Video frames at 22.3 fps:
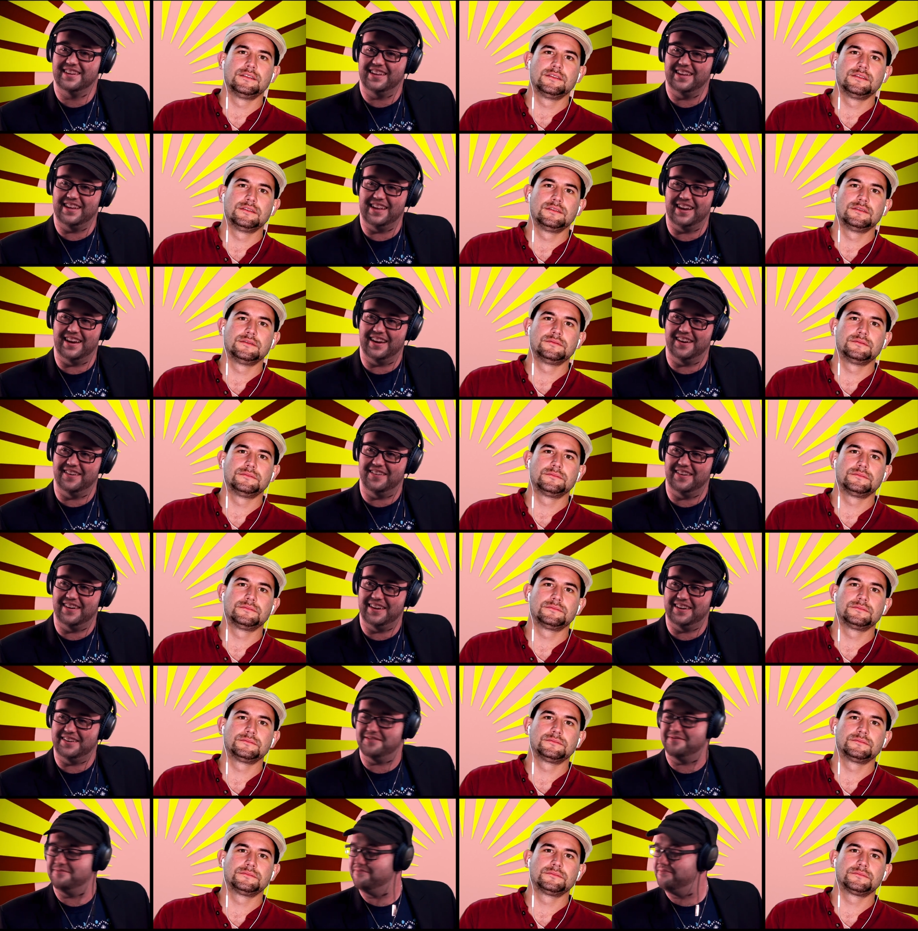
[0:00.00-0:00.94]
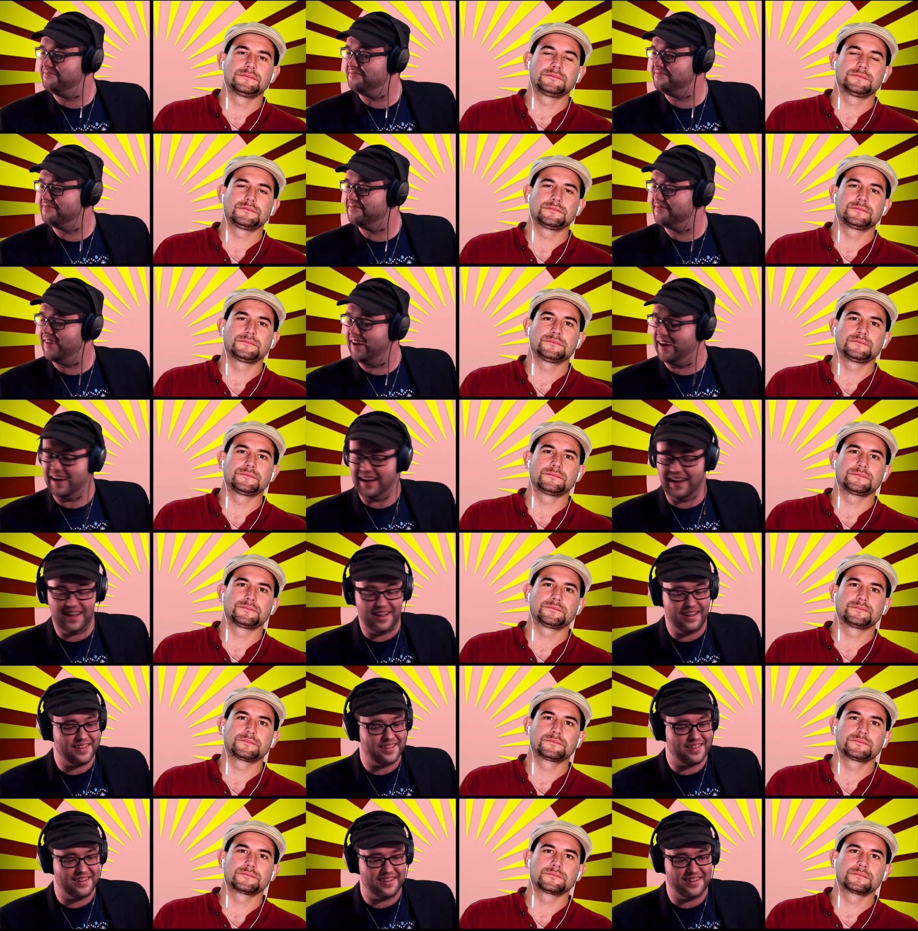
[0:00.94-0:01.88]
Speaker 1: You know what?
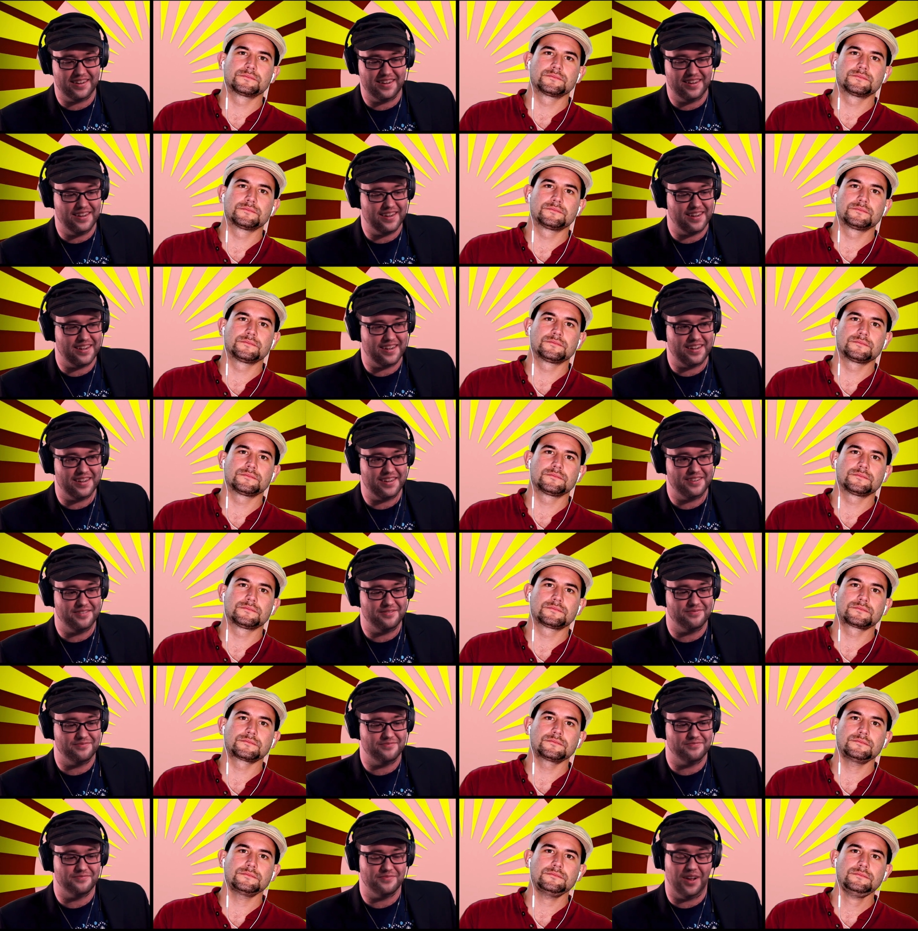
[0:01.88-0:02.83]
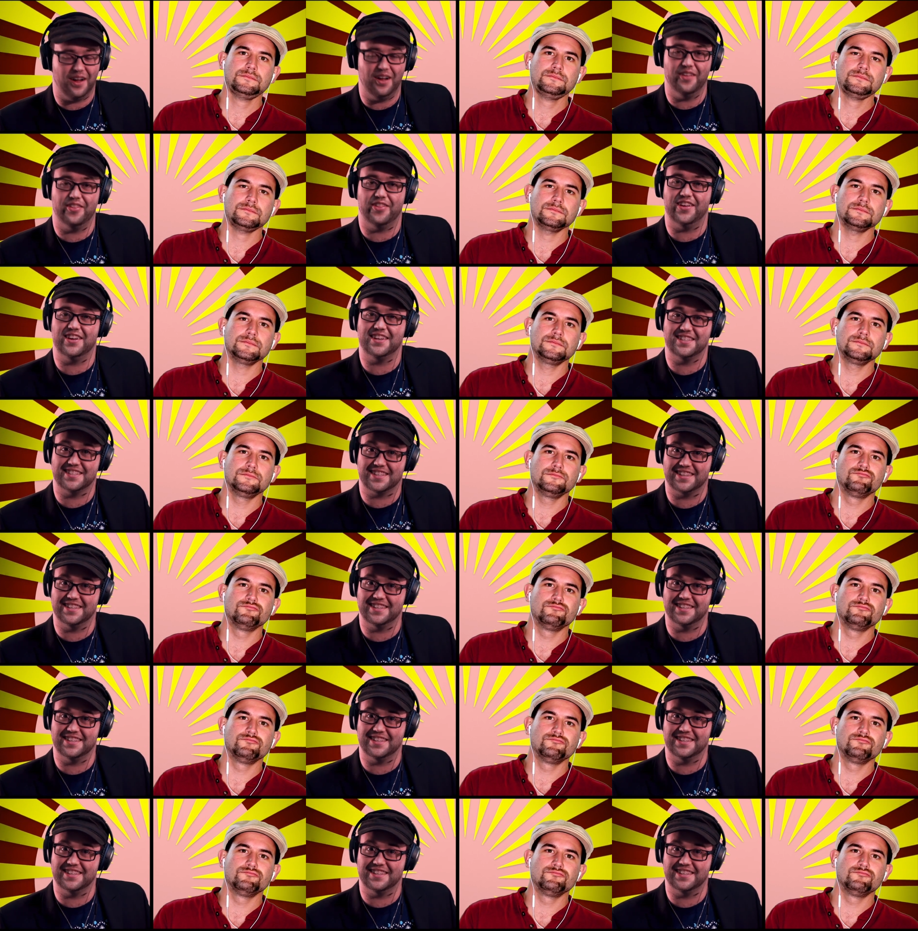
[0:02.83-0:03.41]
I think uh, all things